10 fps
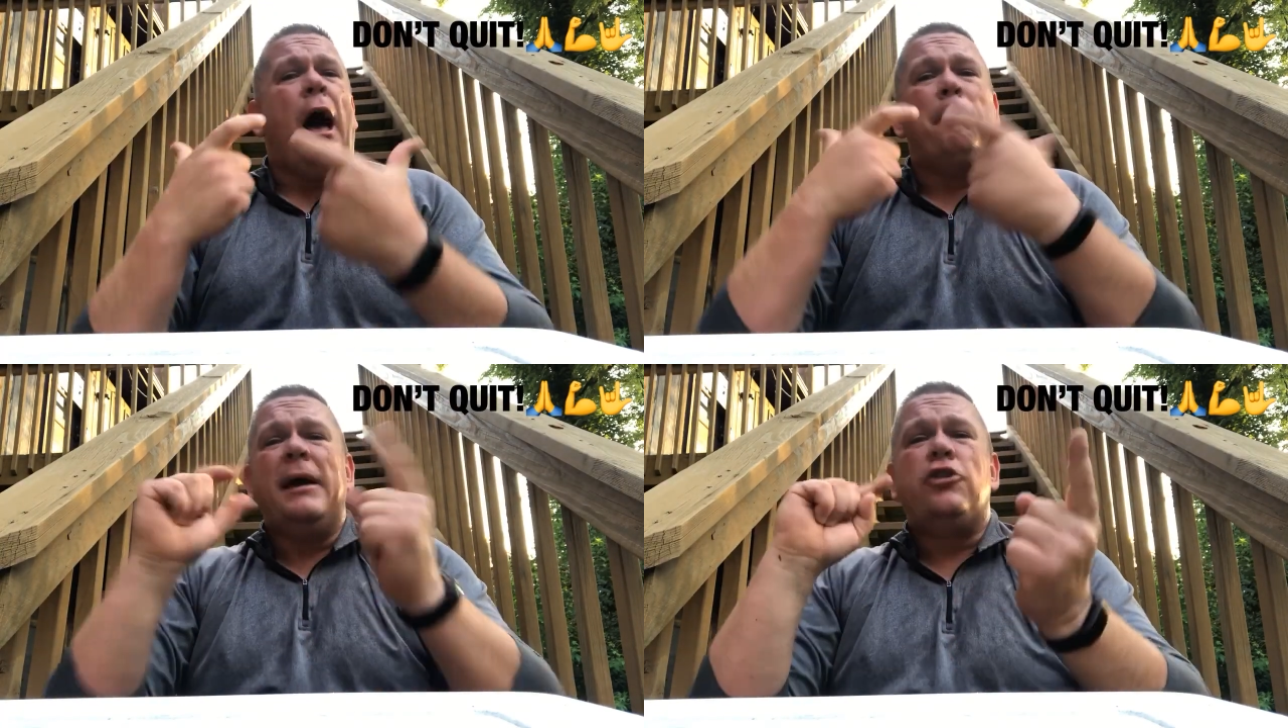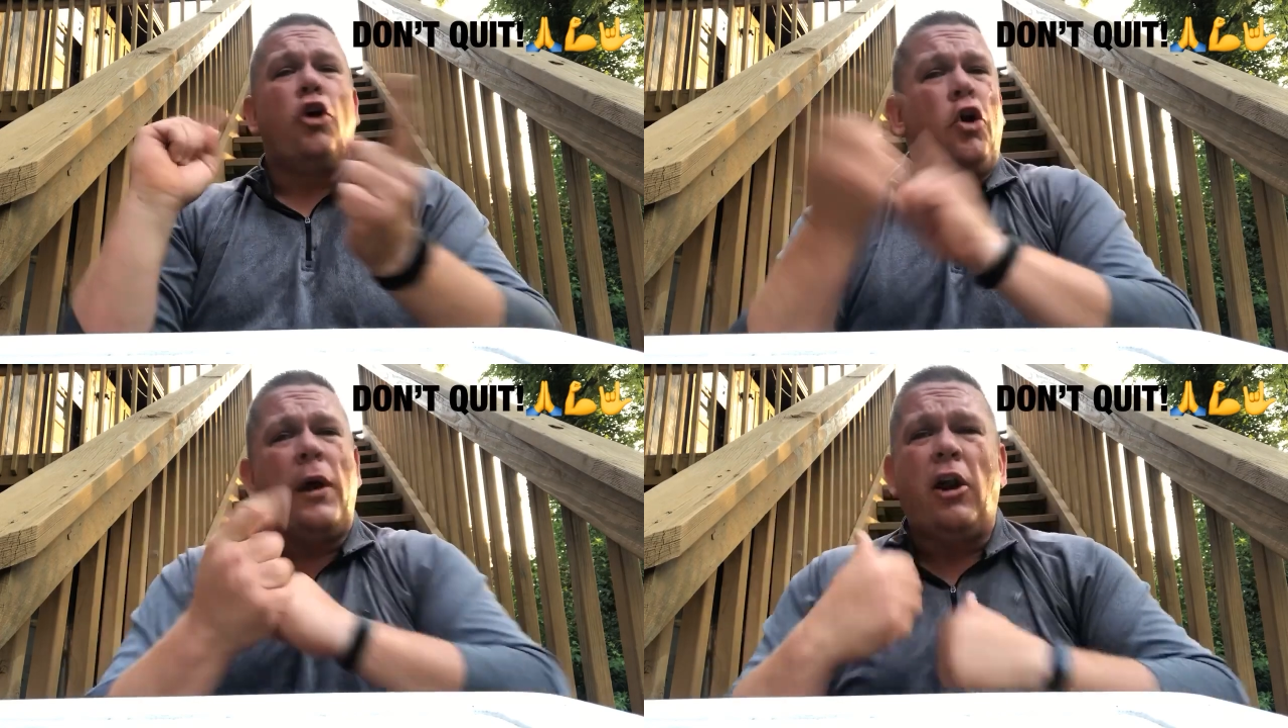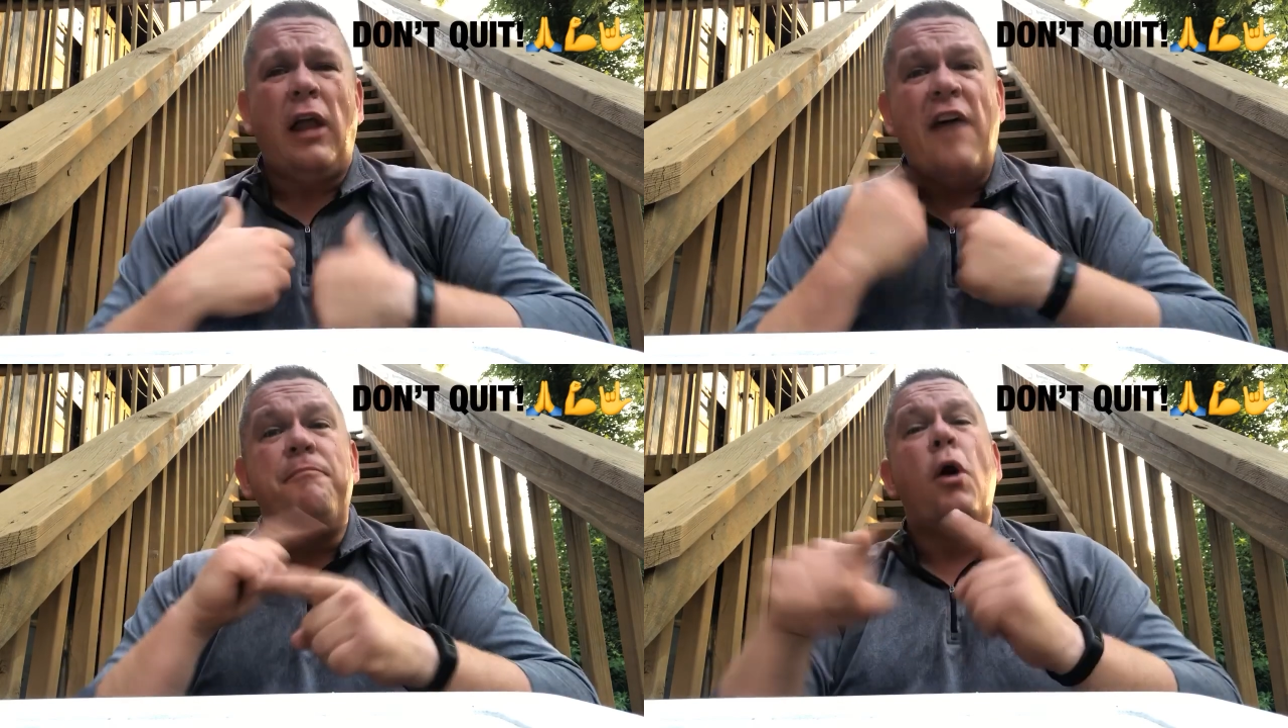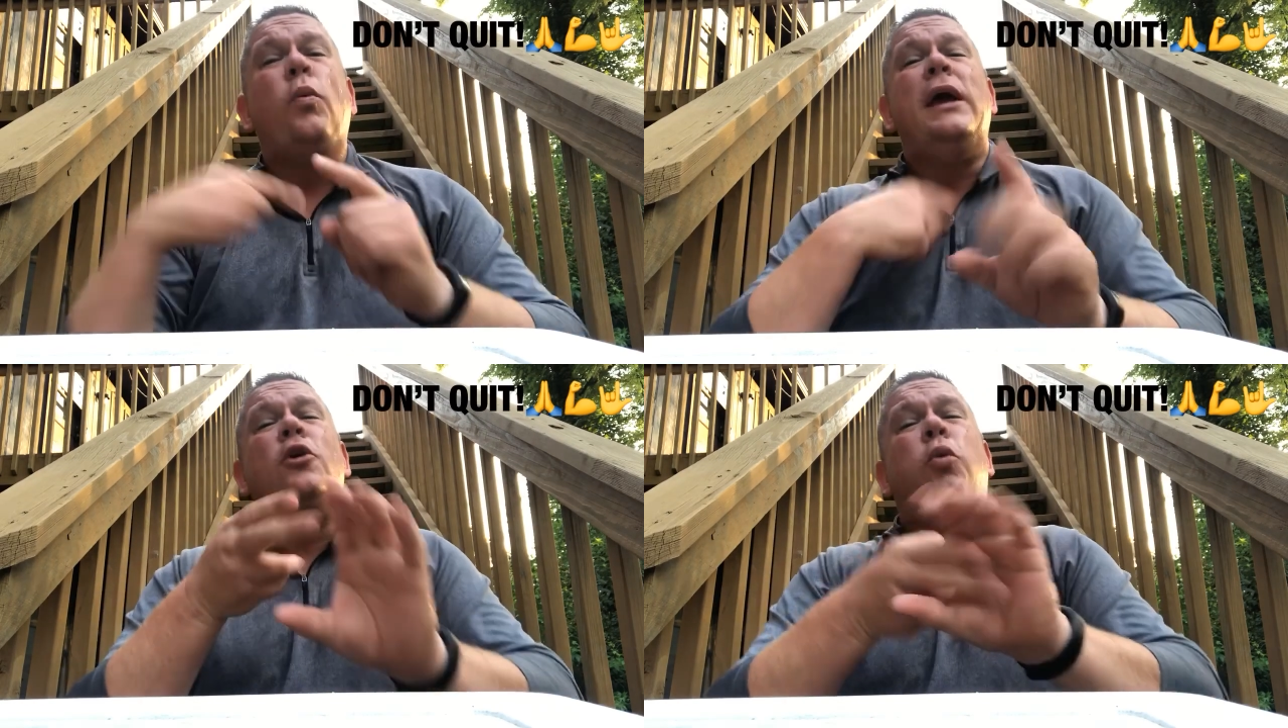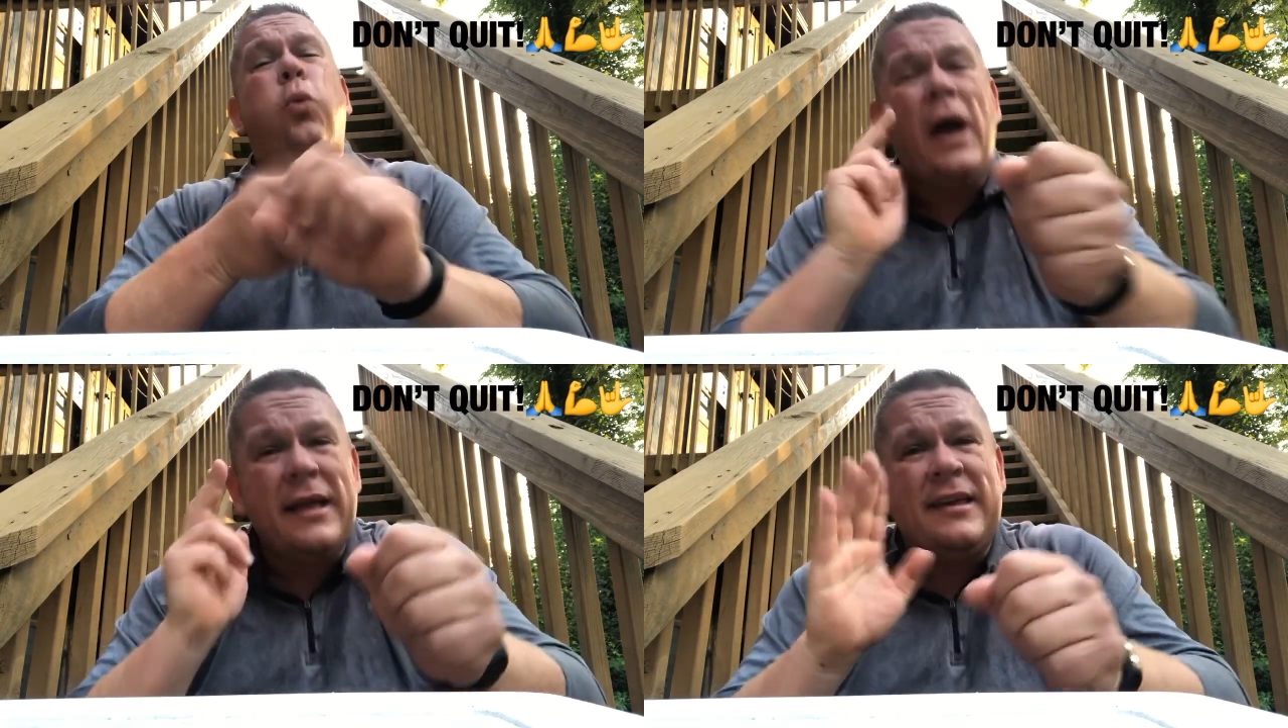a big turnaround in our life, but we
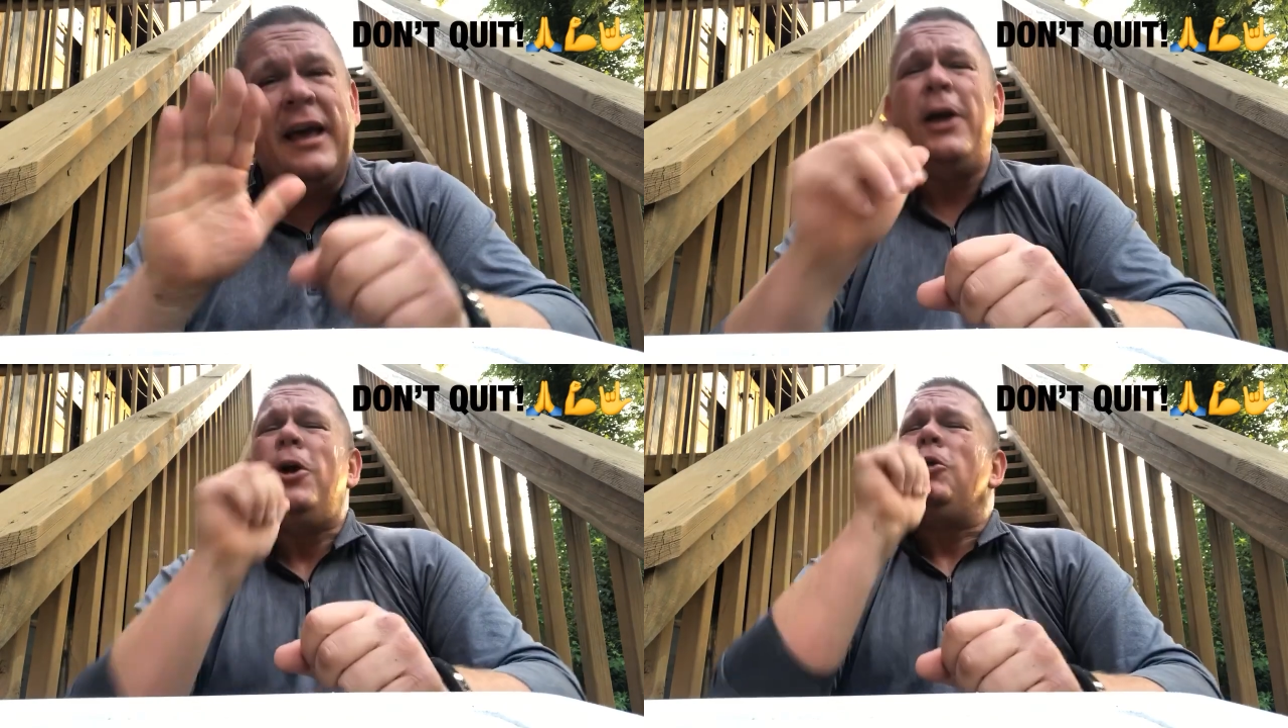quit.